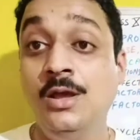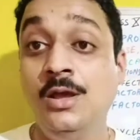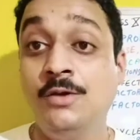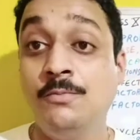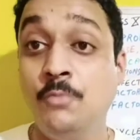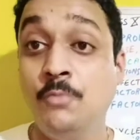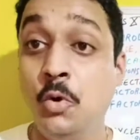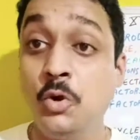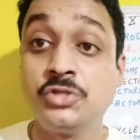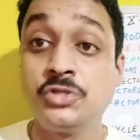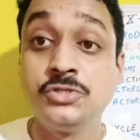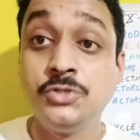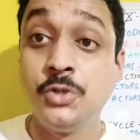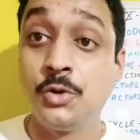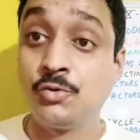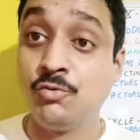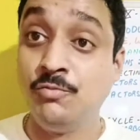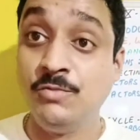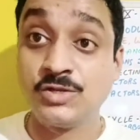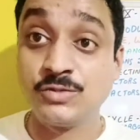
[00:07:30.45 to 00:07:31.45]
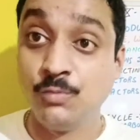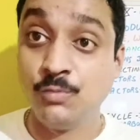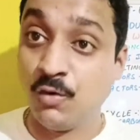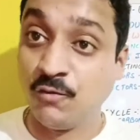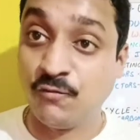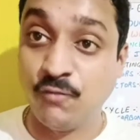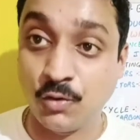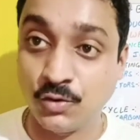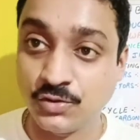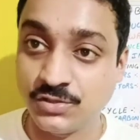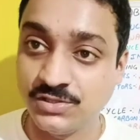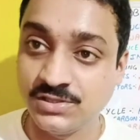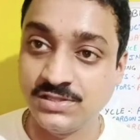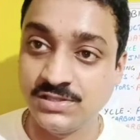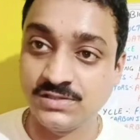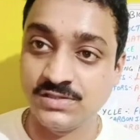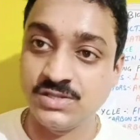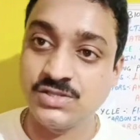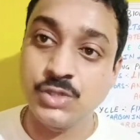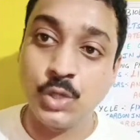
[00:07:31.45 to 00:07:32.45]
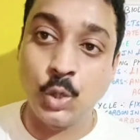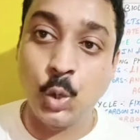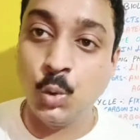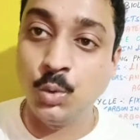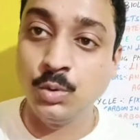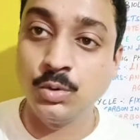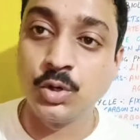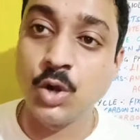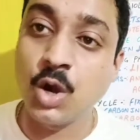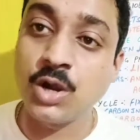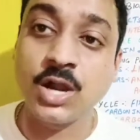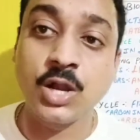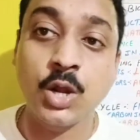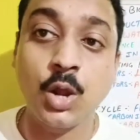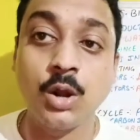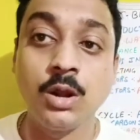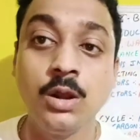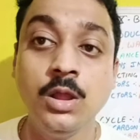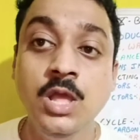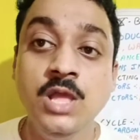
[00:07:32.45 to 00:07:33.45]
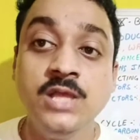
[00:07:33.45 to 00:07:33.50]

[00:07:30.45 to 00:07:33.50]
more CO2 means more photosynthesis. No, not at all.